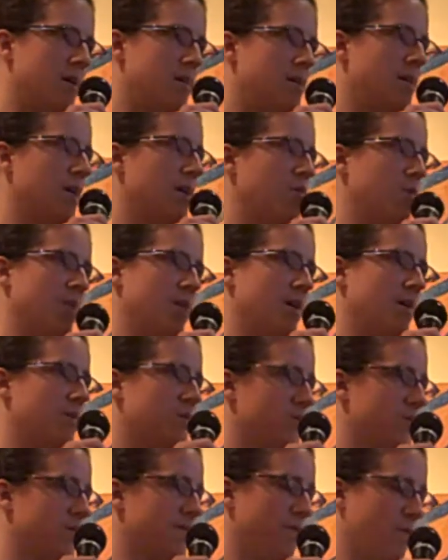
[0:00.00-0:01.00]
latte with
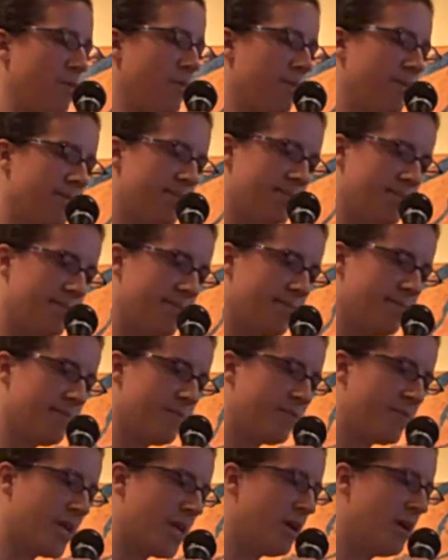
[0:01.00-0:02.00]
extra foam.
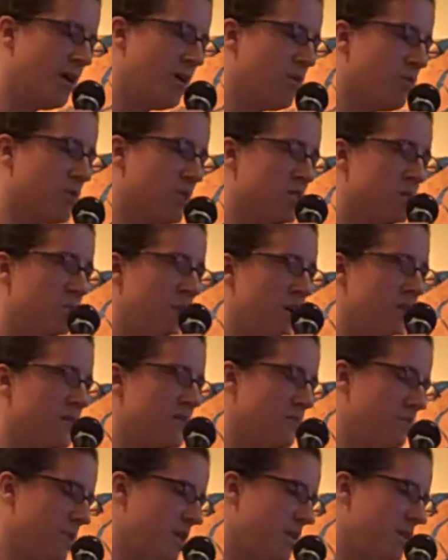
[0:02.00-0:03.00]

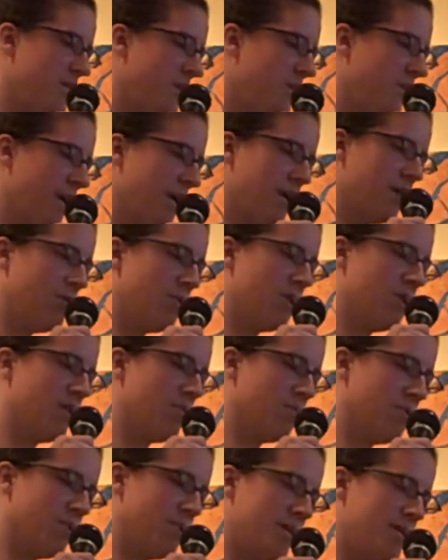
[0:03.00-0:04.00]
Responsibly, though angry,
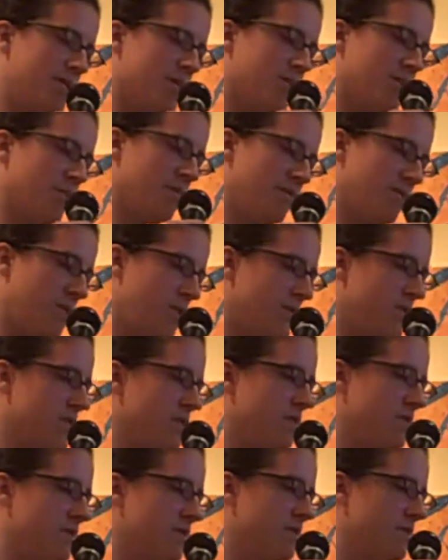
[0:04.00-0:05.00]
the barista
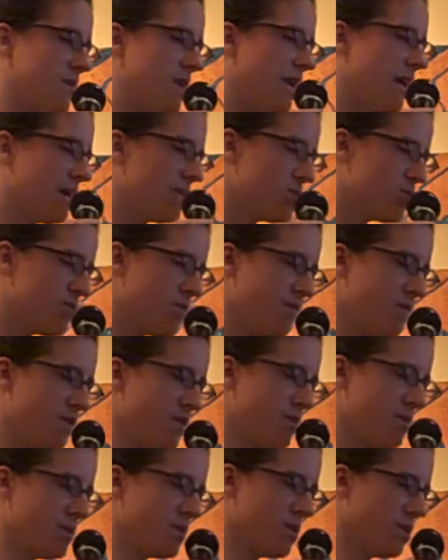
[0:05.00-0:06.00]
refuses. Extra
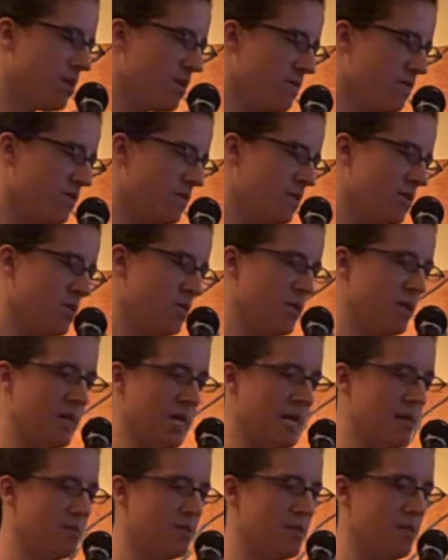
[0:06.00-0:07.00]
foam is harmful to a
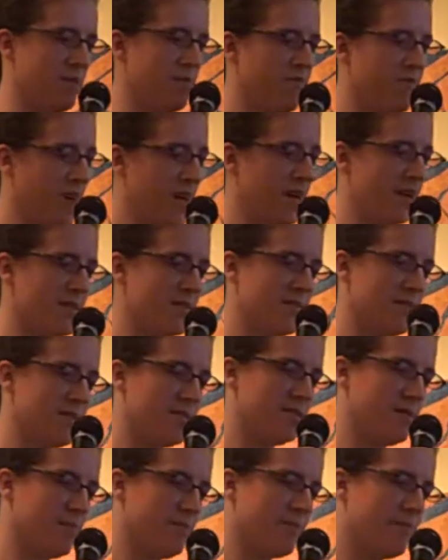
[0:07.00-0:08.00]
lamb's lymphatic
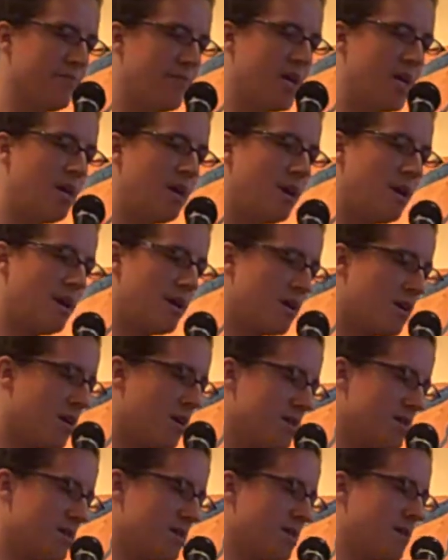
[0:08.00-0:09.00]
system and
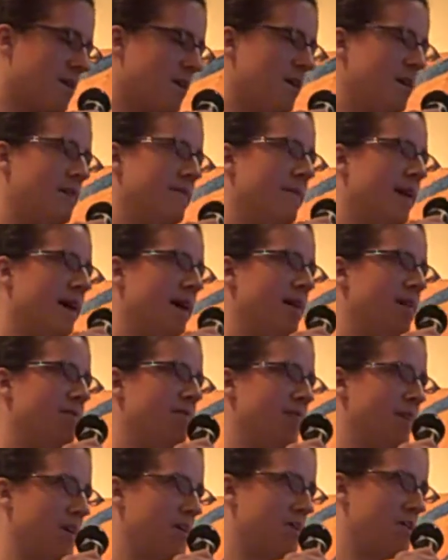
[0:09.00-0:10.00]
causes a kind of eye
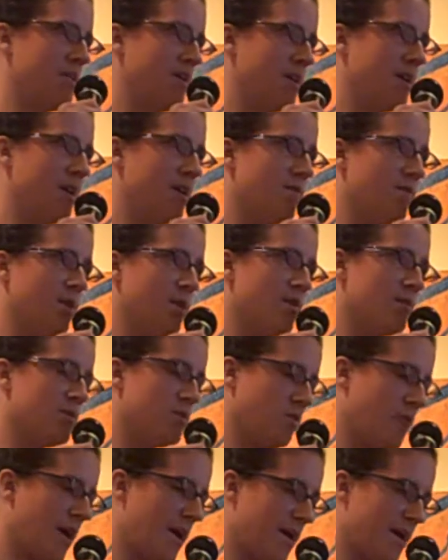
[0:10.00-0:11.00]
infection that never
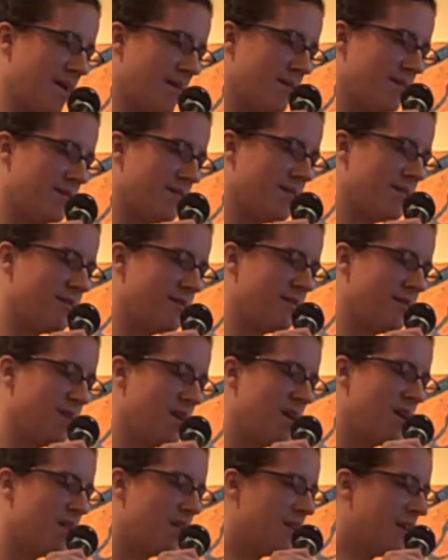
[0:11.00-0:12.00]
goes away.
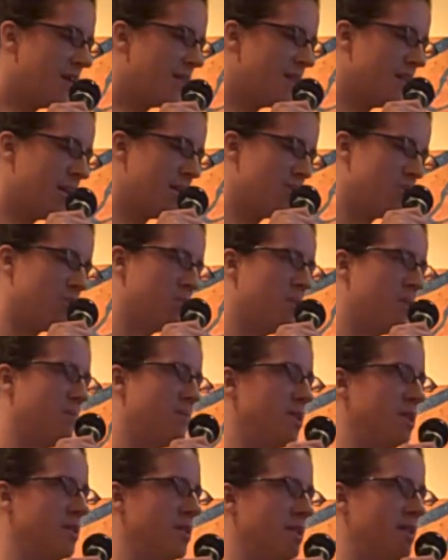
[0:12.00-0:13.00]
That lamb's been
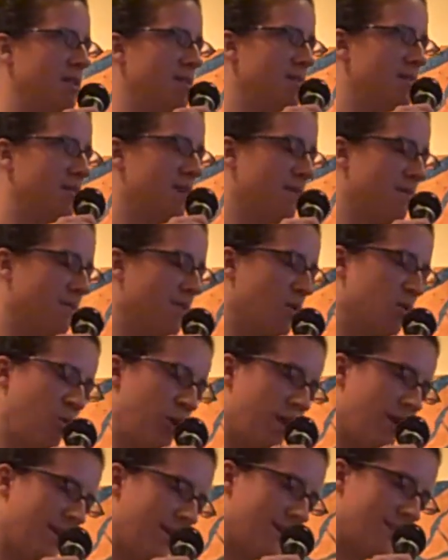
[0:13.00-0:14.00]
pulling this stuff for
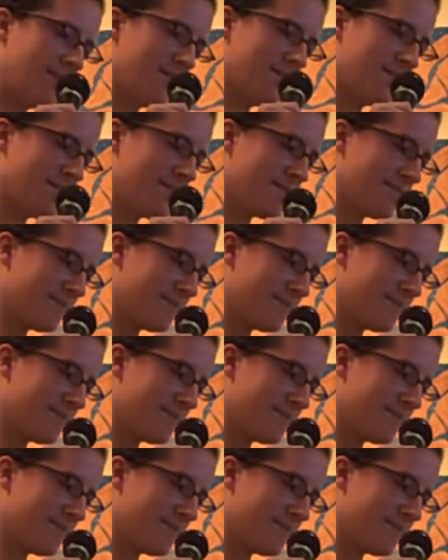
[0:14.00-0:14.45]
weeks.